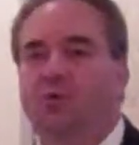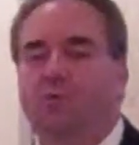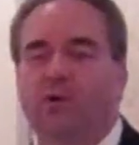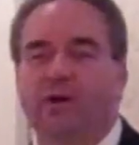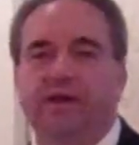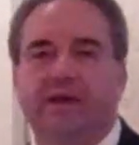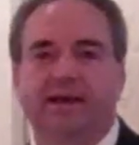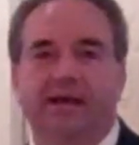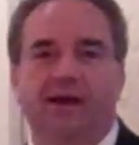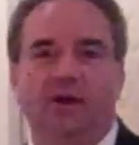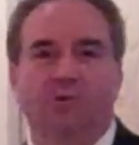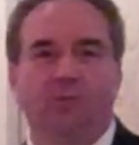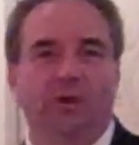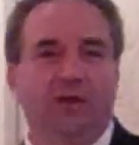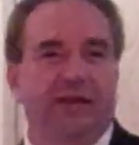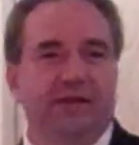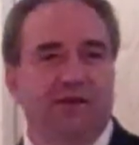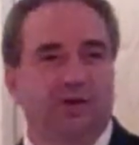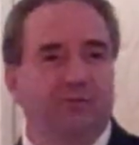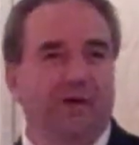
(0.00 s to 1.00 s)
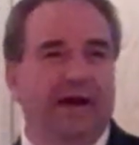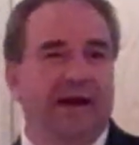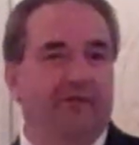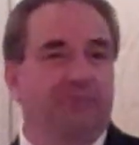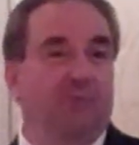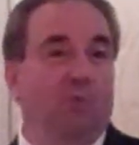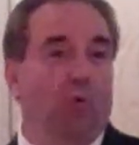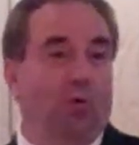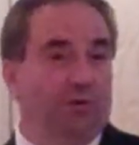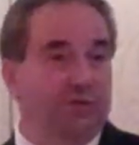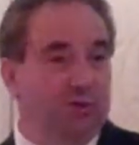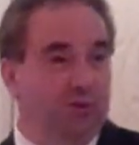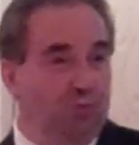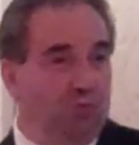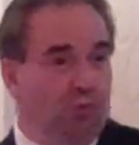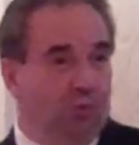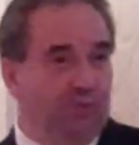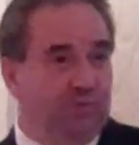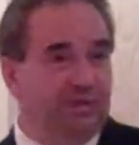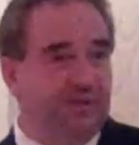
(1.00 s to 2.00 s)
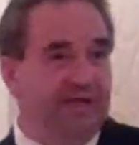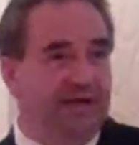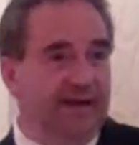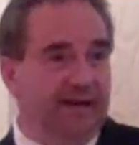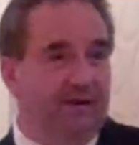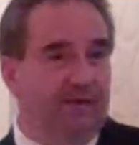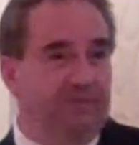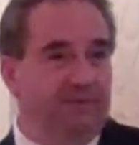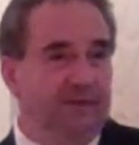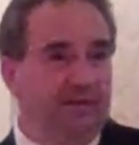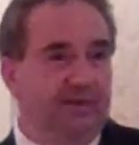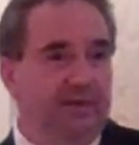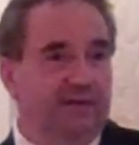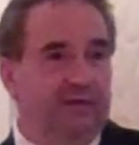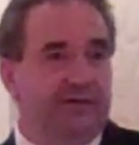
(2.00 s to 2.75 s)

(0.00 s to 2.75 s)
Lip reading: we really do have more tools now